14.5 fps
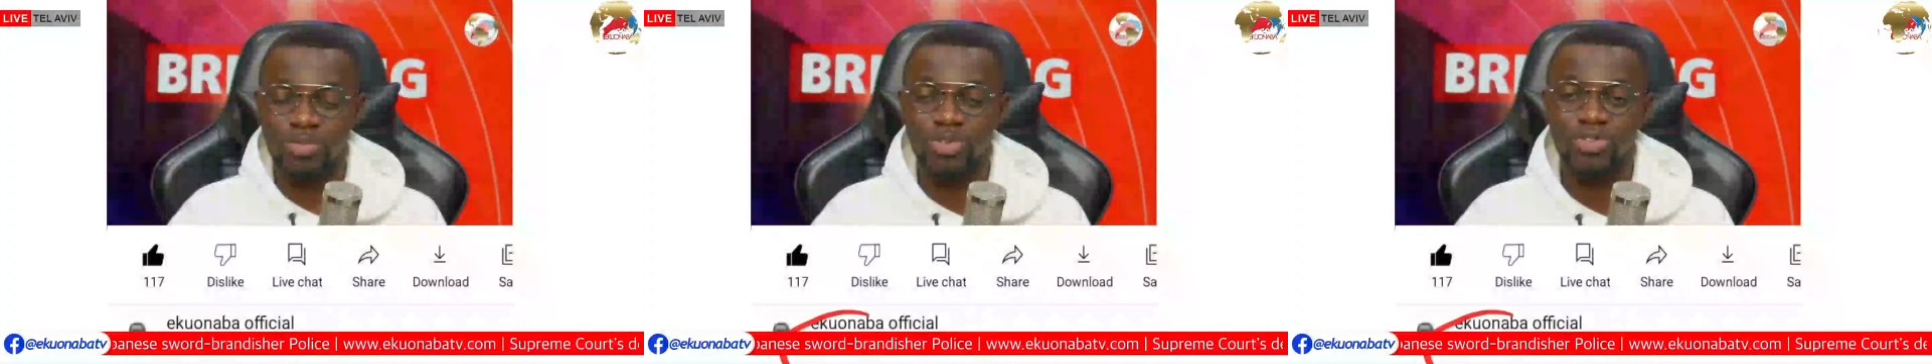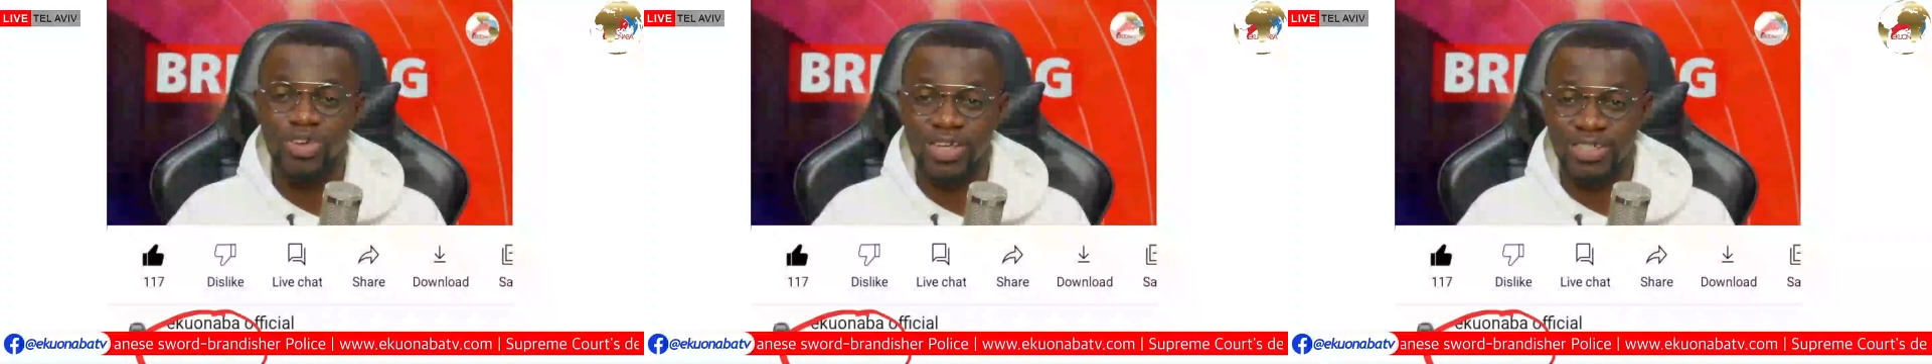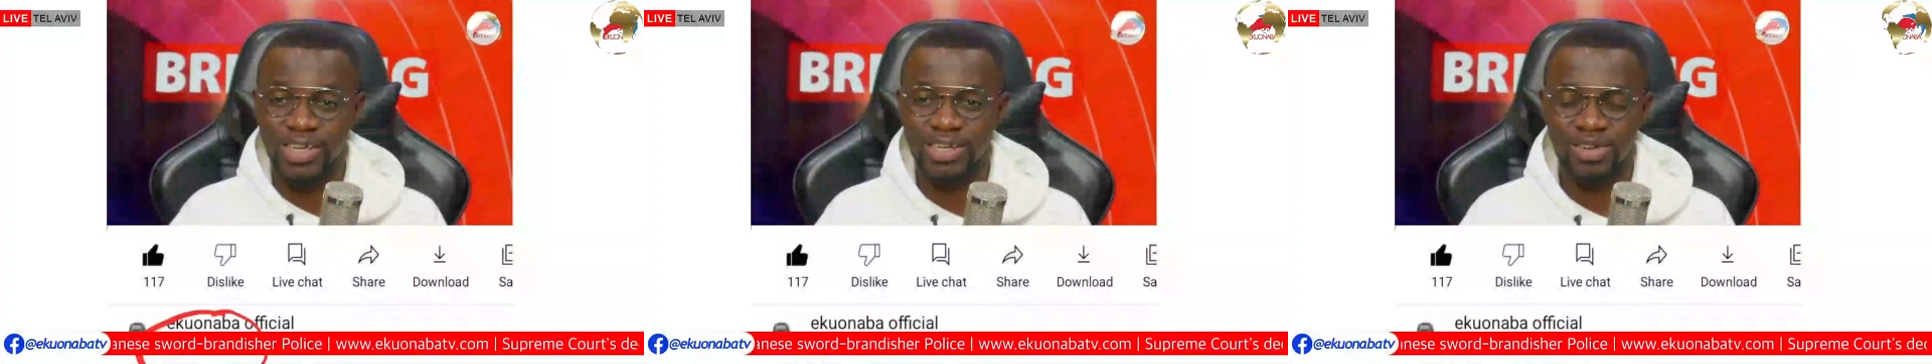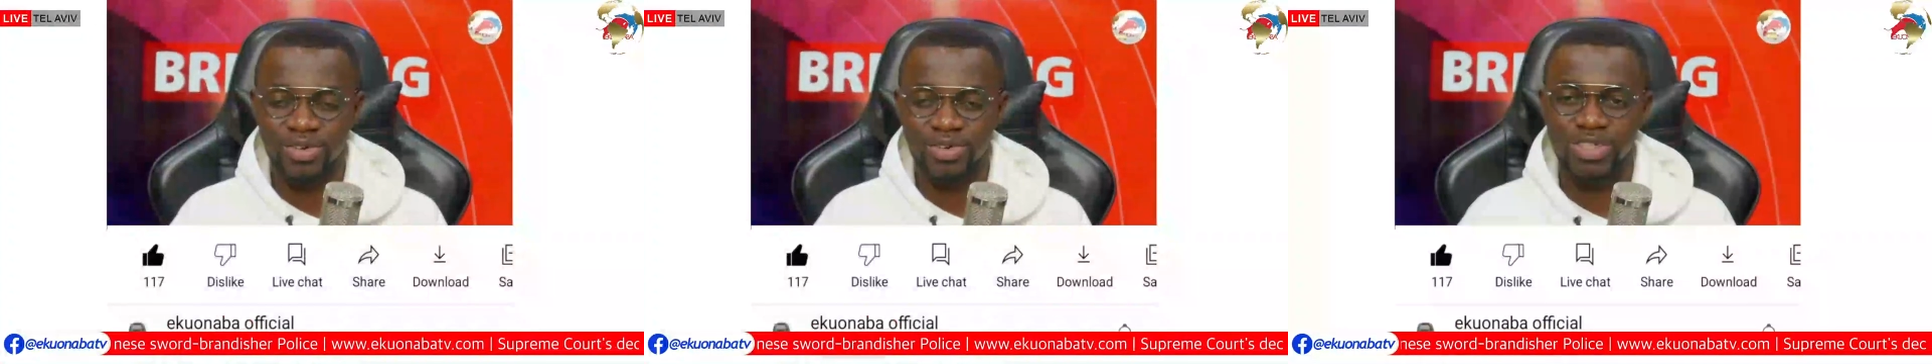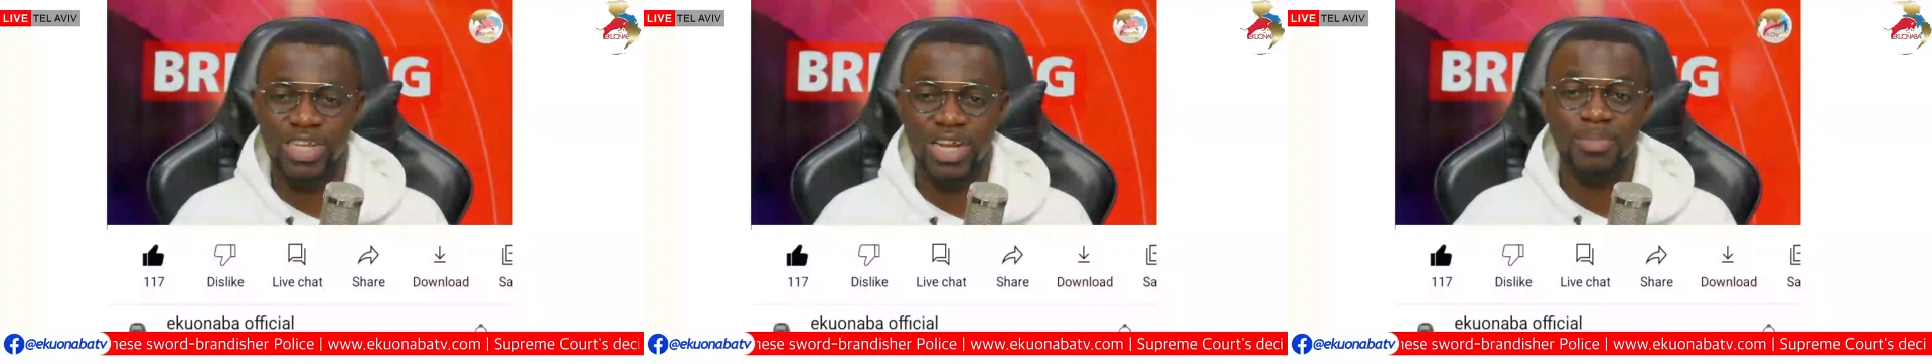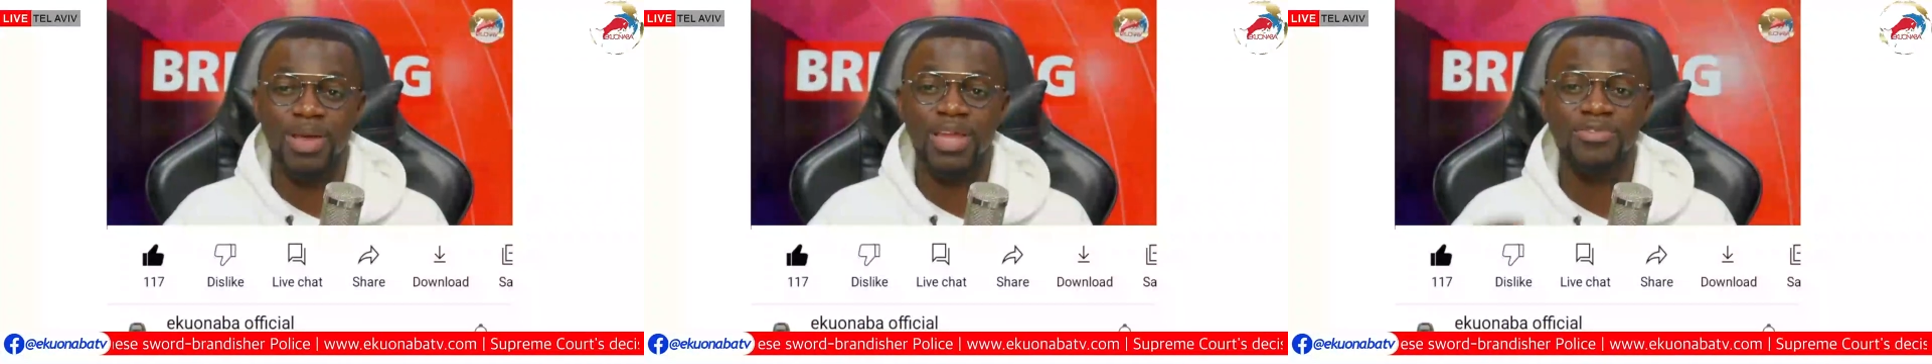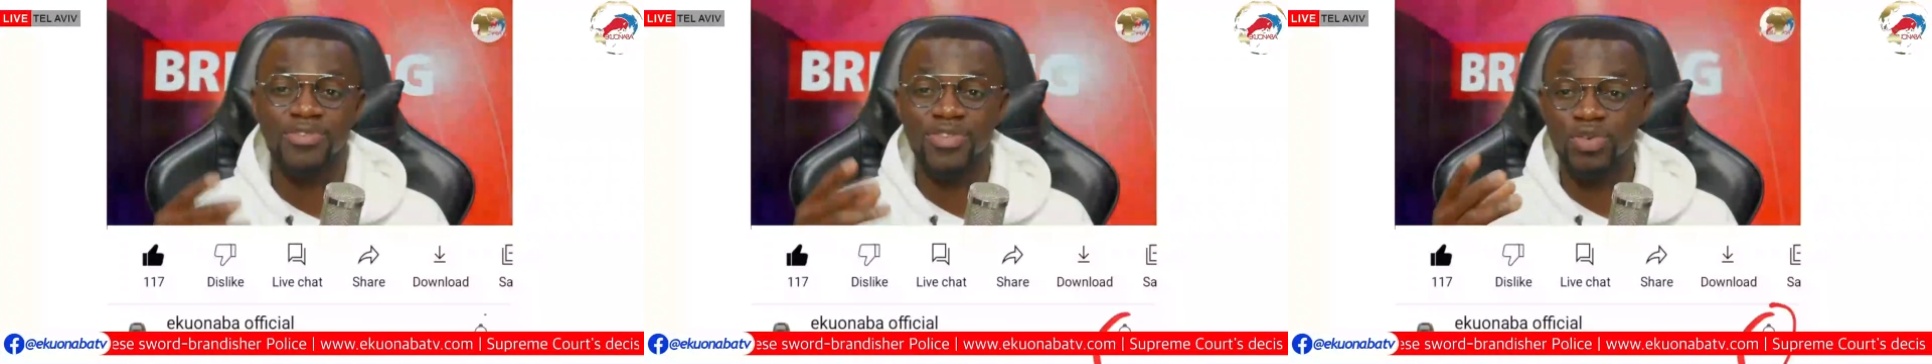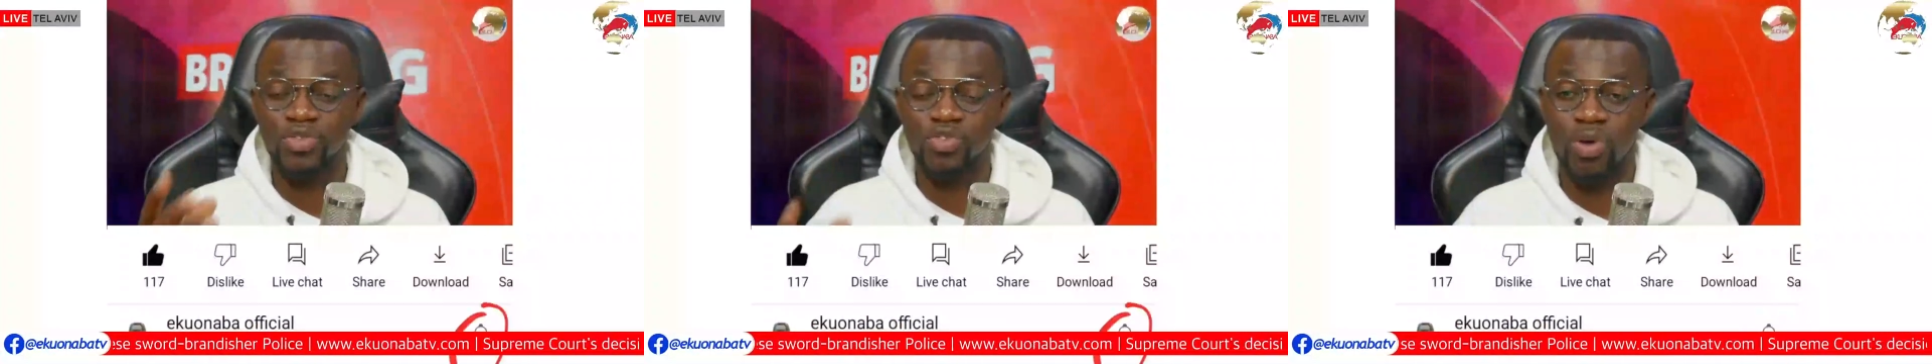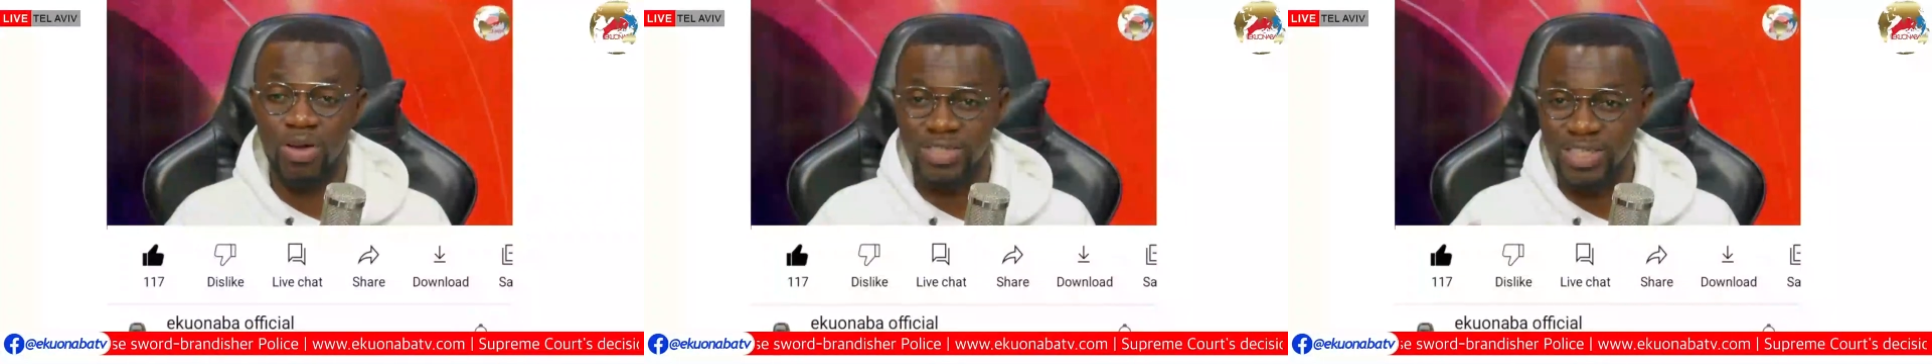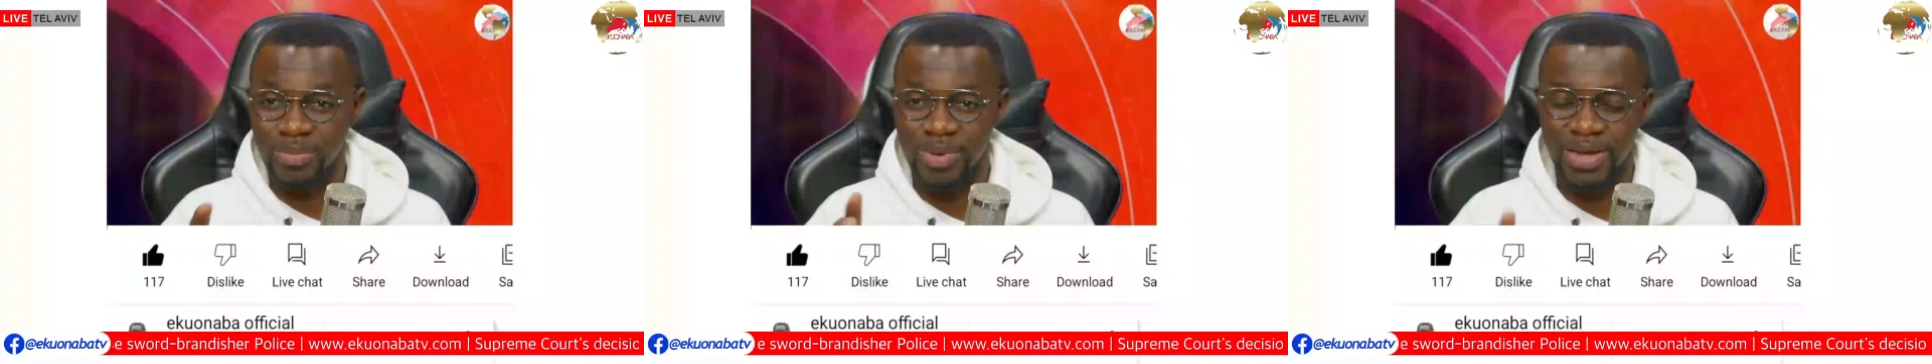to your channel and say the bed video to our
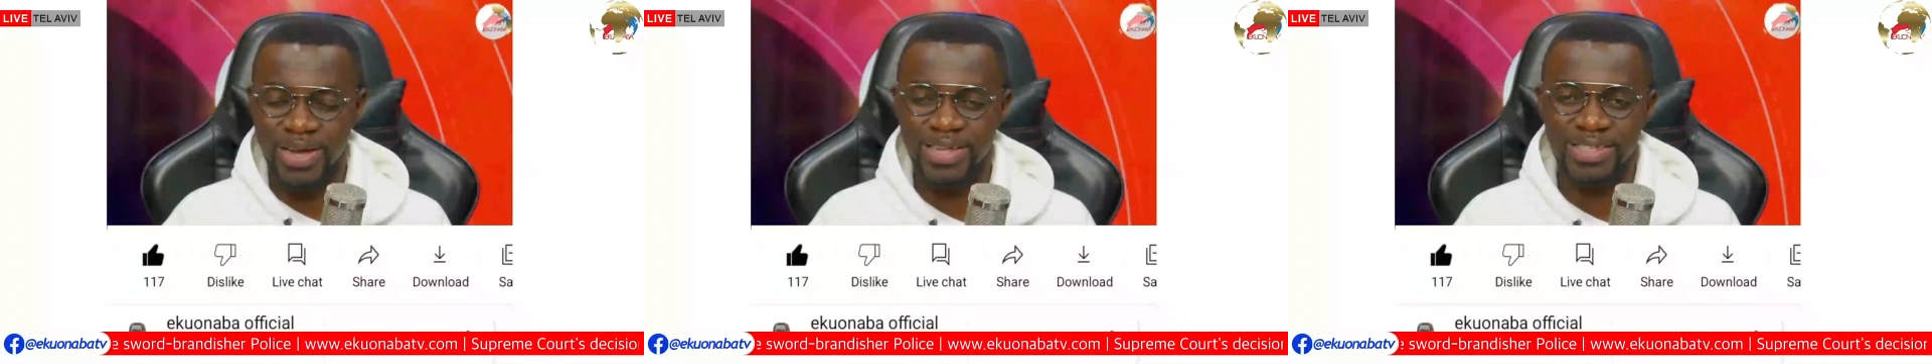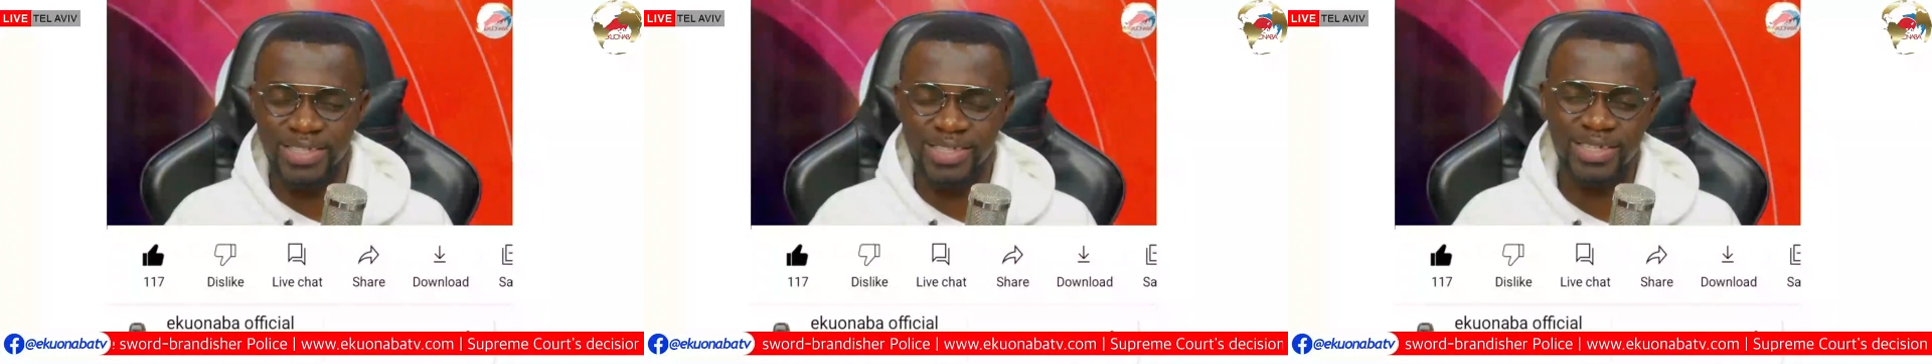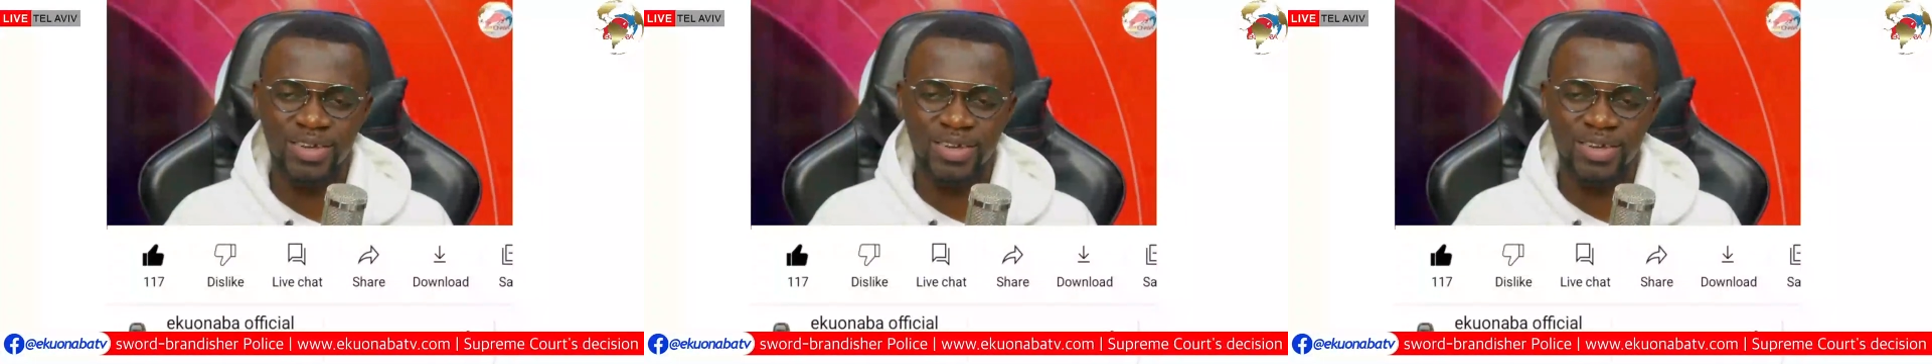Sabekenti.